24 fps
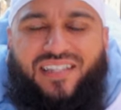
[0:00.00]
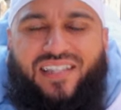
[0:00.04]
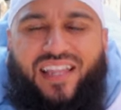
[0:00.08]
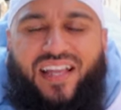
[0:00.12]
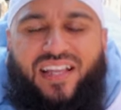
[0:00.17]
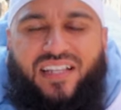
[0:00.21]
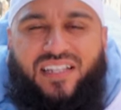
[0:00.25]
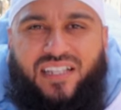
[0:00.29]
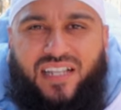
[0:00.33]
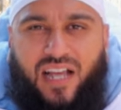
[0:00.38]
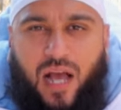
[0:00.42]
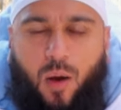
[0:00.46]

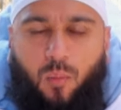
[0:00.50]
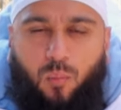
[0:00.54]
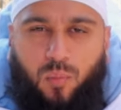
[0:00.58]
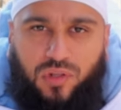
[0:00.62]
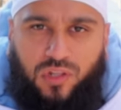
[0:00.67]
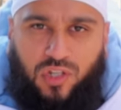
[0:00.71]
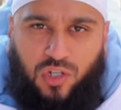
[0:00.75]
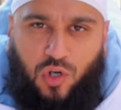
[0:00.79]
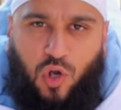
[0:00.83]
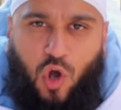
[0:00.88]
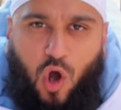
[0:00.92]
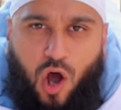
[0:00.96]
things come
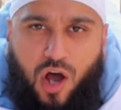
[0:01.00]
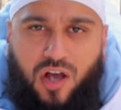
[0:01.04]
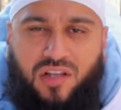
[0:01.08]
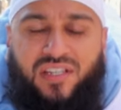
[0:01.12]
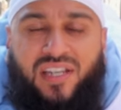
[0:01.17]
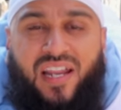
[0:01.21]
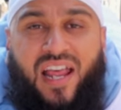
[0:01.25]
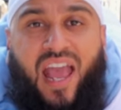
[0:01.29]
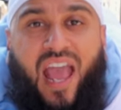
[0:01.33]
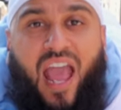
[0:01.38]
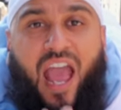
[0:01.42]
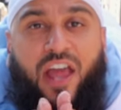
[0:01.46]
with a
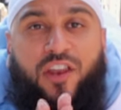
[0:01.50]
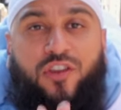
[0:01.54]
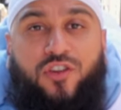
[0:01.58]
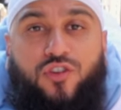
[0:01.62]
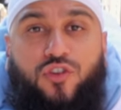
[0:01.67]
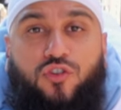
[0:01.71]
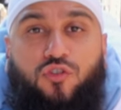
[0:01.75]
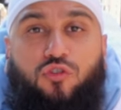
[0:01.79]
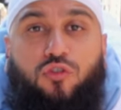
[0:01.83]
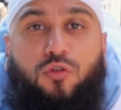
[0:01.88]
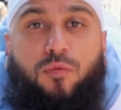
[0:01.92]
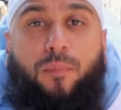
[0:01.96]
cost, and
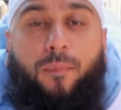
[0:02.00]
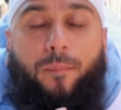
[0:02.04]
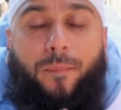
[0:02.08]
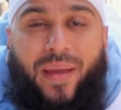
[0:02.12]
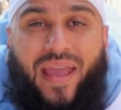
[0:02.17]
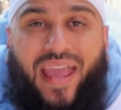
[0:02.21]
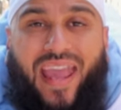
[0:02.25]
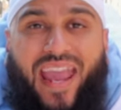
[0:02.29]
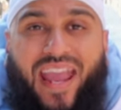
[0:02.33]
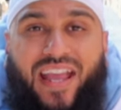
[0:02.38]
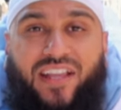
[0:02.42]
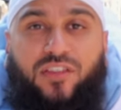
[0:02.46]
you're
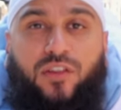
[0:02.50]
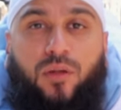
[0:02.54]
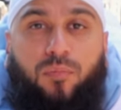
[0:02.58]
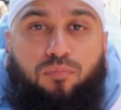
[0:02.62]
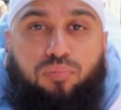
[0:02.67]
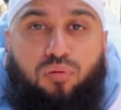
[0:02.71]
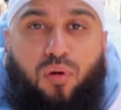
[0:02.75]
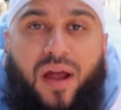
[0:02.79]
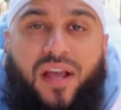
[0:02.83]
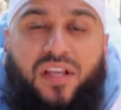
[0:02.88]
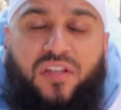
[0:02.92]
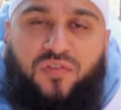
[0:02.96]
paying the
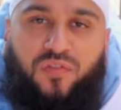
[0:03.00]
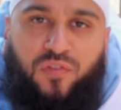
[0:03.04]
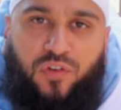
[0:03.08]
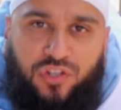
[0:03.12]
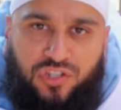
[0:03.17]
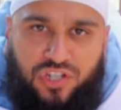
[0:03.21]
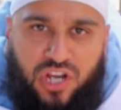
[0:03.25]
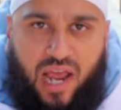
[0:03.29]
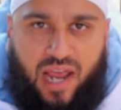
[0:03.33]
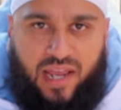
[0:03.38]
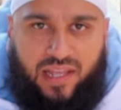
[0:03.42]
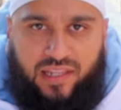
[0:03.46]
price for
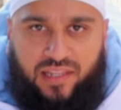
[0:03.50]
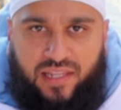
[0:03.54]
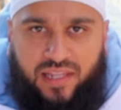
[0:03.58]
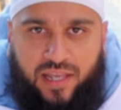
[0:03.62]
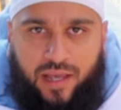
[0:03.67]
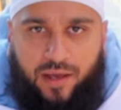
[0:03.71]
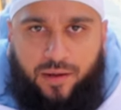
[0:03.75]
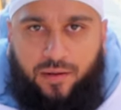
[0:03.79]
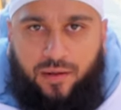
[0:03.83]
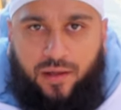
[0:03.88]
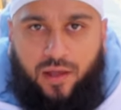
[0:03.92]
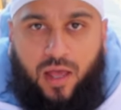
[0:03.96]

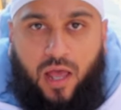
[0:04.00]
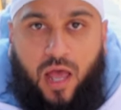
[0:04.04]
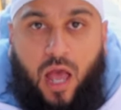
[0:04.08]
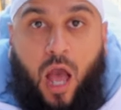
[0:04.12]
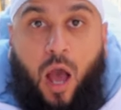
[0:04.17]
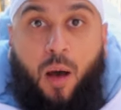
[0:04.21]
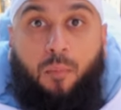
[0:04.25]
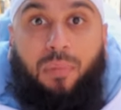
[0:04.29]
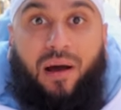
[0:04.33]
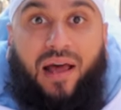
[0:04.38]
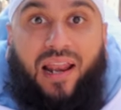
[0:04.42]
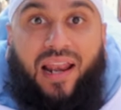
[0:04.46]
jahiliyyah.
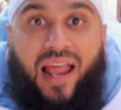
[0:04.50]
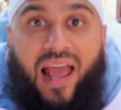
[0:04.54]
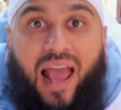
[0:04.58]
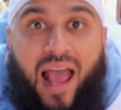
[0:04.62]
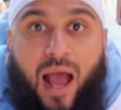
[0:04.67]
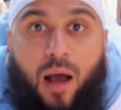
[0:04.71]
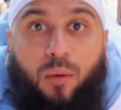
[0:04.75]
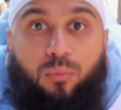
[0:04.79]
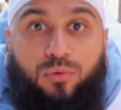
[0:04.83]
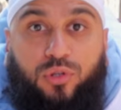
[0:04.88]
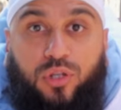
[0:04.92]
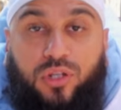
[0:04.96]
But
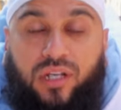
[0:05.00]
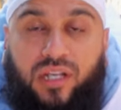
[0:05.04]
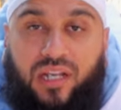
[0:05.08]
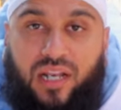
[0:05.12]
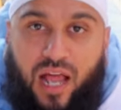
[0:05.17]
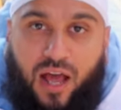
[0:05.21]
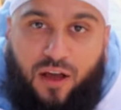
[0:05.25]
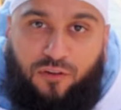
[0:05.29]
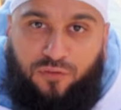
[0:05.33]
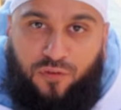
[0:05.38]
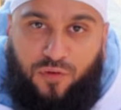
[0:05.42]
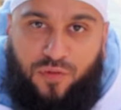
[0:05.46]

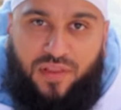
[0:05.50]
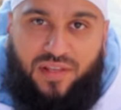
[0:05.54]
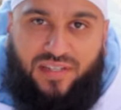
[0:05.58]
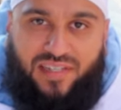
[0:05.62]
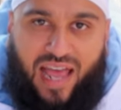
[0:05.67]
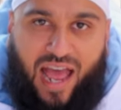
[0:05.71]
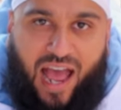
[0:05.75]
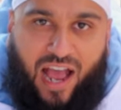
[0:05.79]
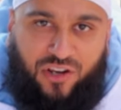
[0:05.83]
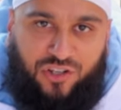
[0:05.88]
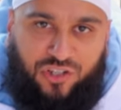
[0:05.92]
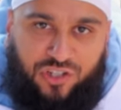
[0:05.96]
alhamdulillah for this
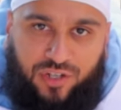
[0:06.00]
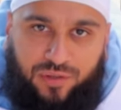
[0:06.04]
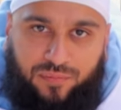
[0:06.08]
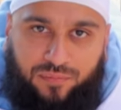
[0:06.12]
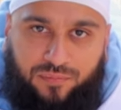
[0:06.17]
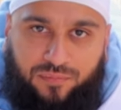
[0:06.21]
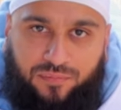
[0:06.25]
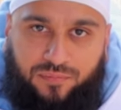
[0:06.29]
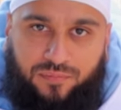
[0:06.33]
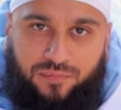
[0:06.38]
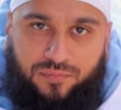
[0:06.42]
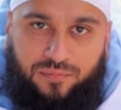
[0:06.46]
action.
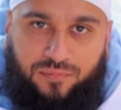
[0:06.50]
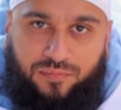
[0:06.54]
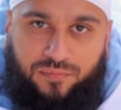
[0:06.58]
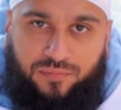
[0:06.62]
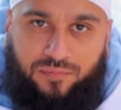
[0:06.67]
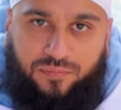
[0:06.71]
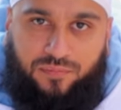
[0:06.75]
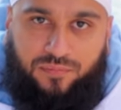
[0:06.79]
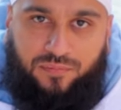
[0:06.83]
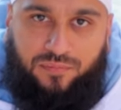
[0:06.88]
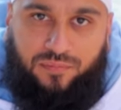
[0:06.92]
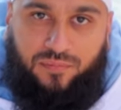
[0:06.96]

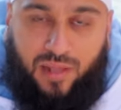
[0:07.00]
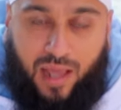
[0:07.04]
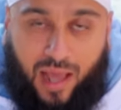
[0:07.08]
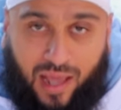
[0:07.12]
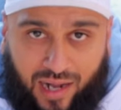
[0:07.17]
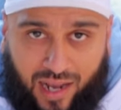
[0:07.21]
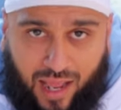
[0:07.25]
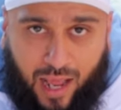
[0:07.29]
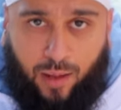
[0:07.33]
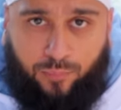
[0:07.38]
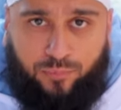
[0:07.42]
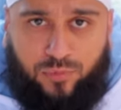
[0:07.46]

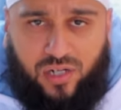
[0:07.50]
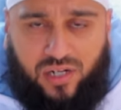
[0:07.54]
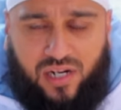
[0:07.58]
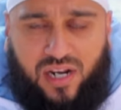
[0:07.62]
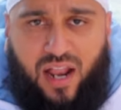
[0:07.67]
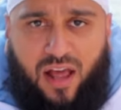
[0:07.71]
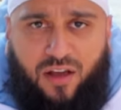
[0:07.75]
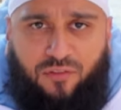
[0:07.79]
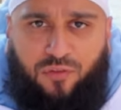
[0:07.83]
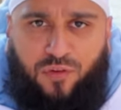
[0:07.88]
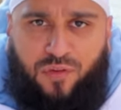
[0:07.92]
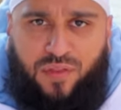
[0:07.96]

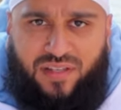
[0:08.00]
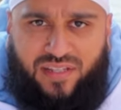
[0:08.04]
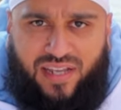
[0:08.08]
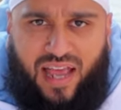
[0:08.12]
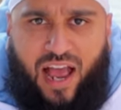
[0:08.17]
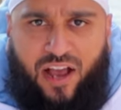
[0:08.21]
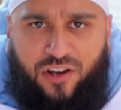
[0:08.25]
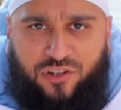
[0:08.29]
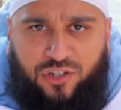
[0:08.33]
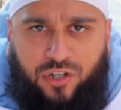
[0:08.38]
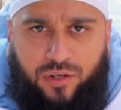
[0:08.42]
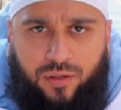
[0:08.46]
Alhamdulillah for this
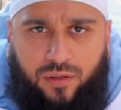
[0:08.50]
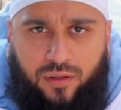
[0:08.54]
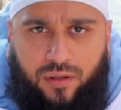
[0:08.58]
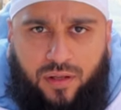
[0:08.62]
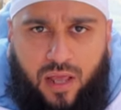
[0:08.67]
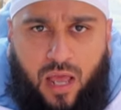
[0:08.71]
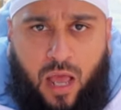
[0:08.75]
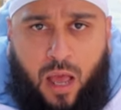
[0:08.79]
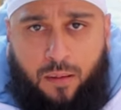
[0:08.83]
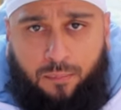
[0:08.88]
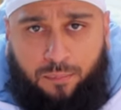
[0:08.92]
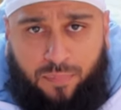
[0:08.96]
action.
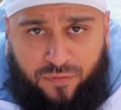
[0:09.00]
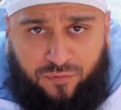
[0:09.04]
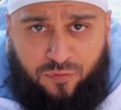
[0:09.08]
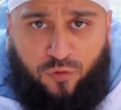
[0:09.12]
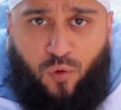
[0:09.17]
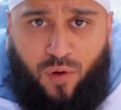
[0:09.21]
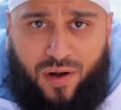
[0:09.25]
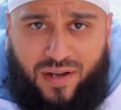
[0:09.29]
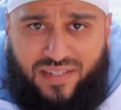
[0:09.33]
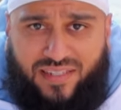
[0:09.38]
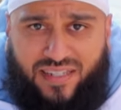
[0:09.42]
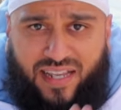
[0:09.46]

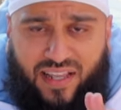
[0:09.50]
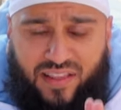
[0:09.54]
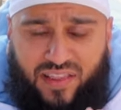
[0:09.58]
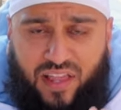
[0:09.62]
Before I say